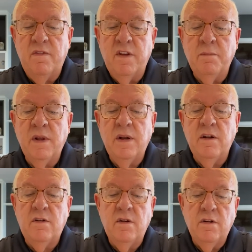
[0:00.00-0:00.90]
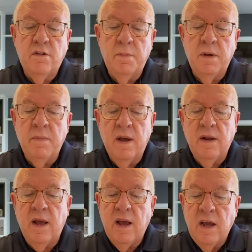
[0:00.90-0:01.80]
them needed to be
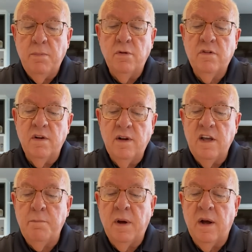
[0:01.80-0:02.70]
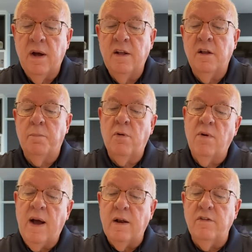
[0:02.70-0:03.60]
made able to leave behind the
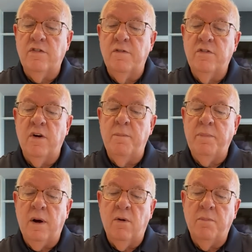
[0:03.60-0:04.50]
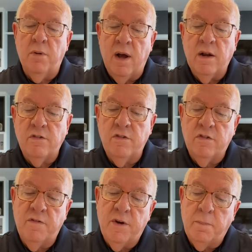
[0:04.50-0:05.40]
paralysis
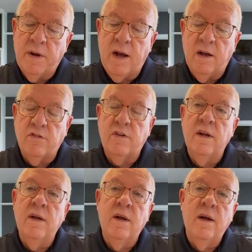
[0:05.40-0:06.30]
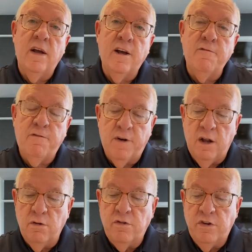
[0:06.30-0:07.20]
of their past and
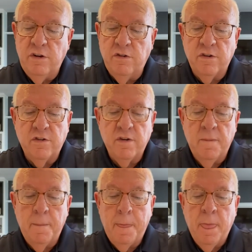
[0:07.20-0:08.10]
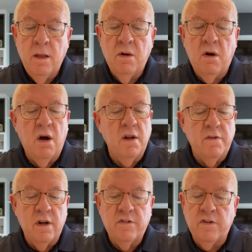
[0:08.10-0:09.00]
follow Jesus. All of
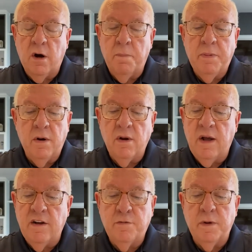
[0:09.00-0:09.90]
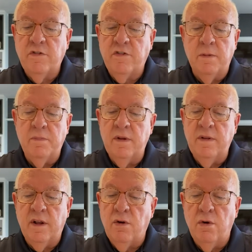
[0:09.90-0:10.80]
us are paralyzed by
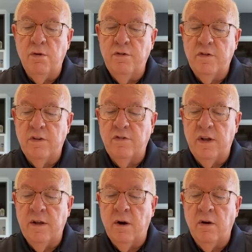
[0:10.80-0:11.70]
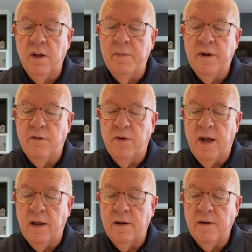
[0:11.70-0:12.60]
something that holds us in our limited
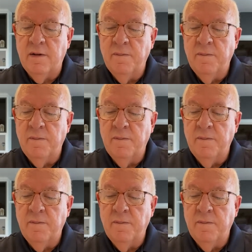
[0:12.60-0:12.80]
reality.